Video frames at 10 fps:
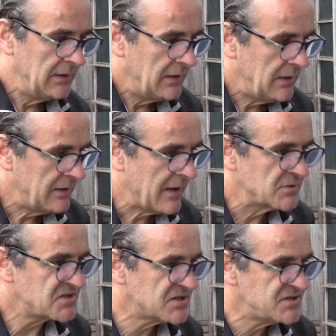Uh, that was
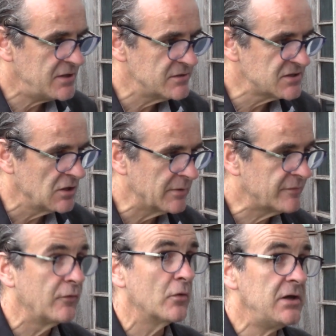six years ago, but
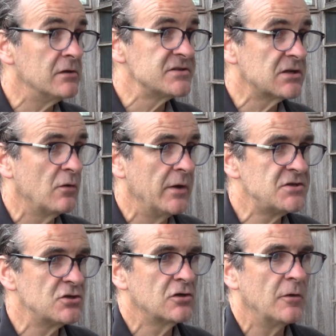four years ago, I
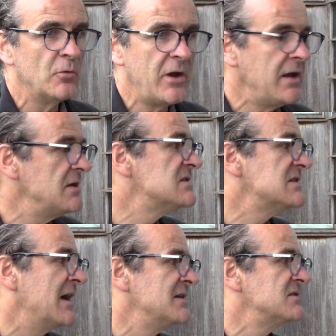took up reins
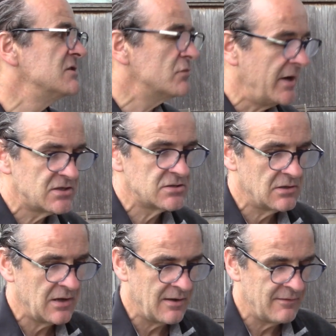as the director of